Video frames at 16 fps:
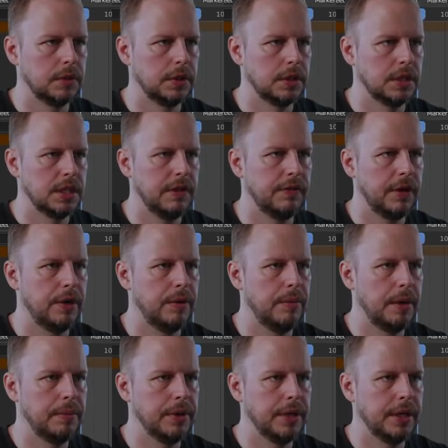See if I
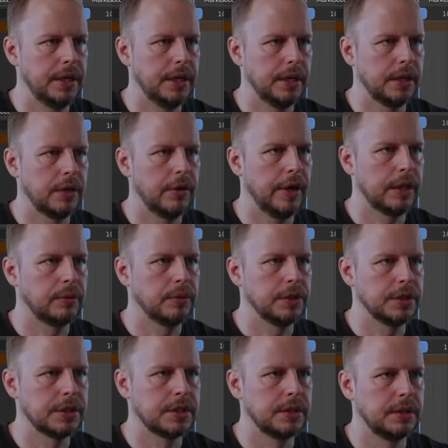remember the correct
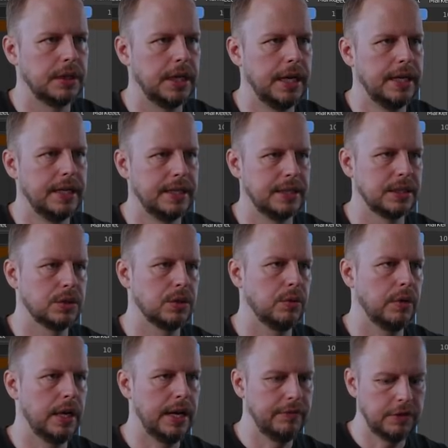ones.
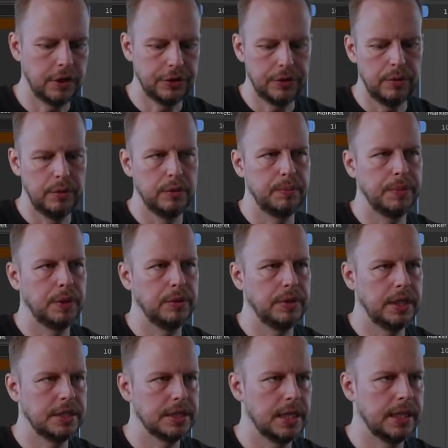So I've got the root bone
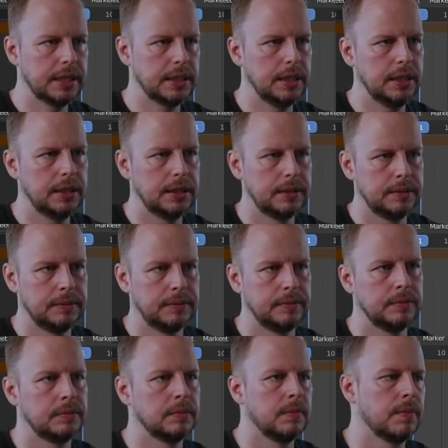there selected.
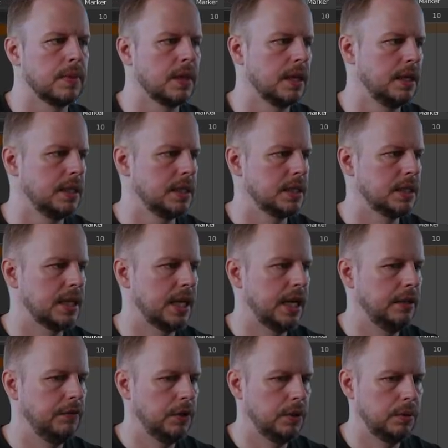
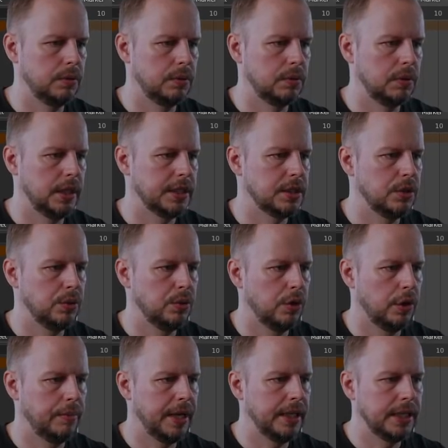Side view. Let's do
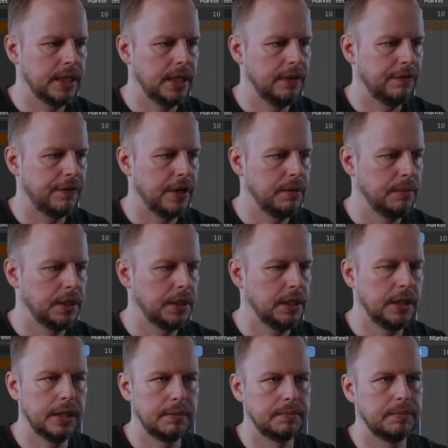automatic keyframing.
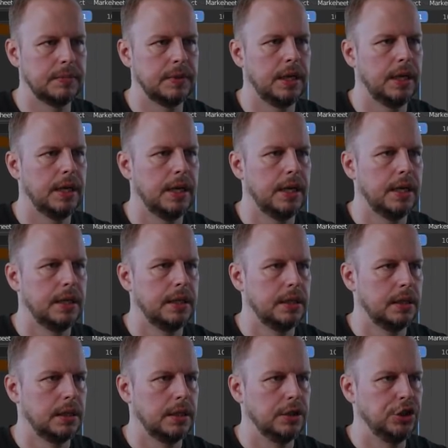Yeah.
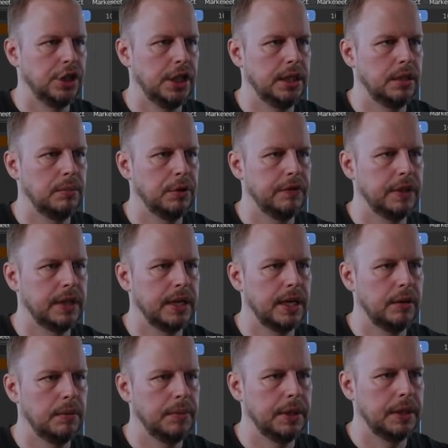G to move it
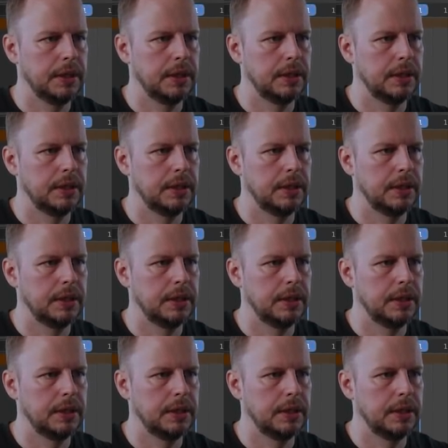down a bit.